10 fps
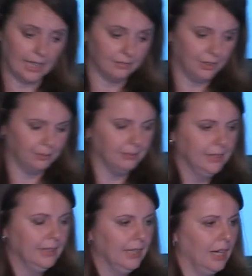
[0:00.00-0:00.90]
lot of them.
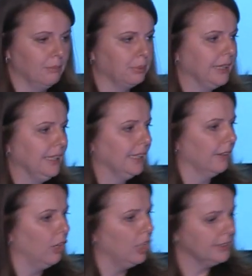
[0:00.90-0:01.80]
Bringing
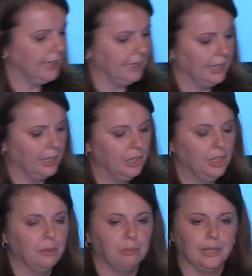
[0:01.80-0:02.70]
in log data,
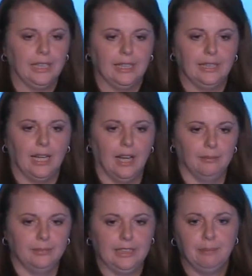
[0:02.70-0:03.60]
bringing in
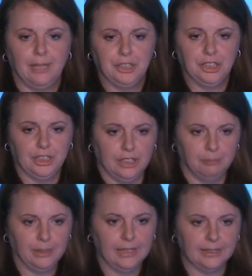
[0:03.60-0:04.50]
deep
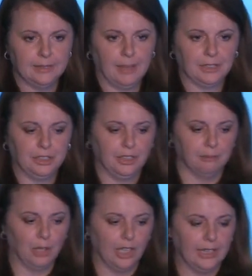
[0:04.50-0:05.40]
HTTP inspection
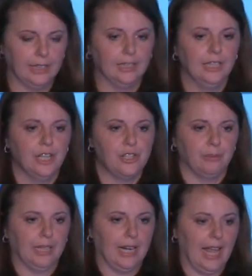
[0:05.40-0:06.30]
and blocking,
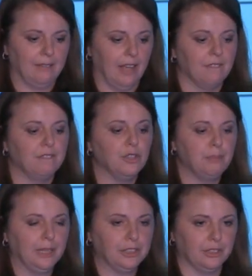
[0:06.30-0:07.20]
so we kind of have that full
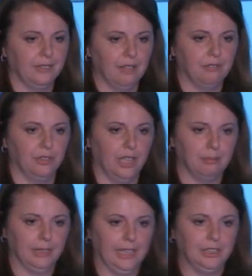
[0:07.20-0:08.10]
picture of that full
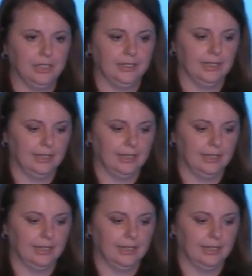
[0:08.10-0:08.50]
application